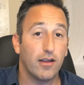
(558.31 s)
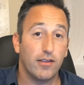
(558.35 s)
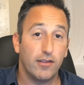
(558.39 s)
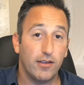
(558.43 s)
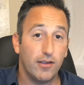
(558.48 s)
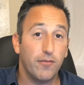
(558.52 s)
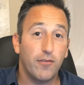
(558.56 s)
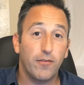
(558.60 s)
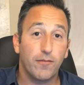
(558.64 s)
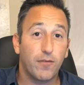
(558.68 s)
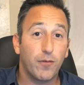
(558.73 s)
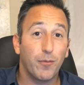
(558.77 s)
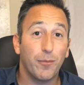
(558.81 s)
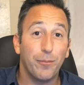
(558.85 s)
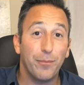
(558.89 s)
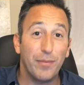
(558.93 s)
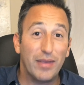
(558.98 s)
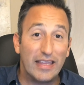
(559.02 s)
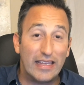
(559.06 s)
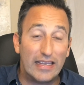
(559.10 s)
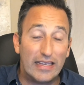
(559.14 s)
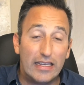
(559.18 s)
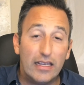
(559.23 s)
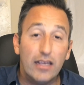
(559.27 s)
even for
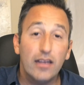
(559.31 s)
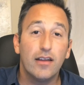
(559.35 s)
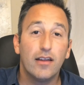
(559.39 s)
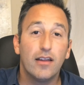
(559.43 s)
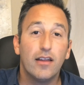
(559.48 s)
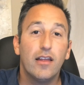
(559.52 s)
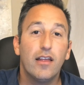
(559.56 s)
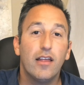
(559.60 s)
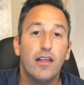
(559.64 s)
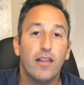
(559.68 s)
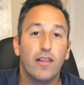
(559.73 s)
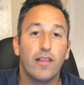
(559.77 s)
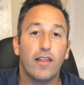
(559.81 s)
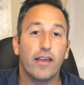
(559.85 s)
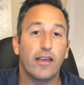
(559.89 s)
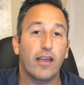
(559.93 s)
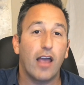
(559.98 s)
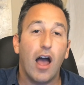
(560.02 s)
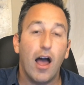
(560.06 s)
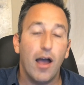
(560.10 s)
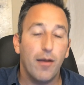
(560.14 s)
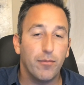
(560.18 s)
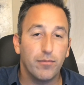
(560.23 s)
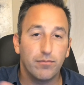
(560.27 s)
me,
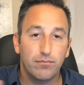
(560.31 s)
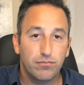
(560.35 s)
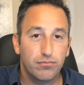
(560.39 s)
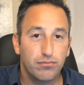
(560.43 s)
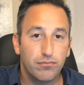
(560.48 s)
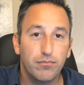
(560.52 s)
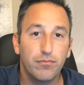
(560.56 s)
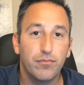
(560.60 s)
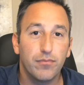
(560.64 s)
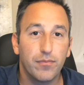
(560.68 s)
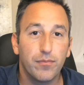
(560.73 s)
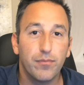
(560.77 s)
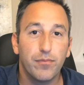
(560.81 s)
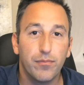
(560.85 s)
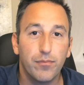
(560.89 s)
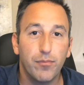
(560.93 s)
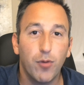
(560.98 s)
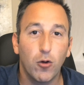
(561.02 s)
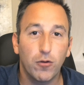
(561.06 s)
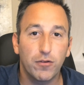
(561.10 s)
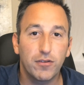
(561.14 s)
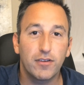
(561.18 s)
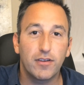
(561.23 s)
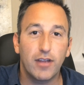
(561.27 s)
like I'm
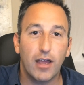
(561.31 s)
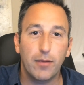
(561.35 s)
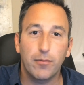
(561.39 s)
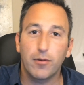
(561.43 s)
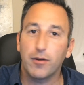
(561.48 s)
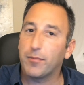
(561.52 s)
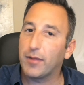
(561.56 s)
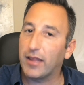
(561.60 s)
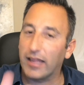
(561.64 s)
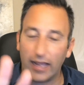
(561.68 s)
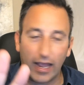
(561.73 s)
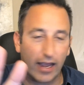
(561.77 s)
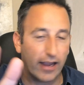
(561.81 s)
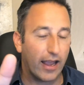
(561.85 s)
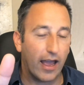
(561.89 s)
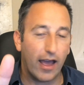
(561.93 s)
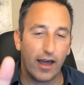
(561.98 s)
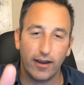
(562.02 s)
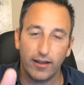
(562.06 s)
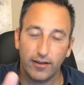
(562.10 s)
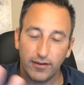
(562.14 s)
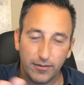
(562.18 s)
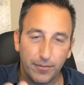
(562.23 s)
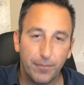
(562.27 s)
most of the time gonna be like, I
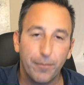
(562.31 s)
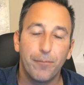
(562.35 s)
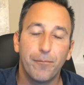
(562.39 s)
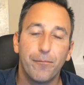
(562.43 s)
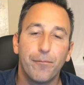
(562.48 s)
got it.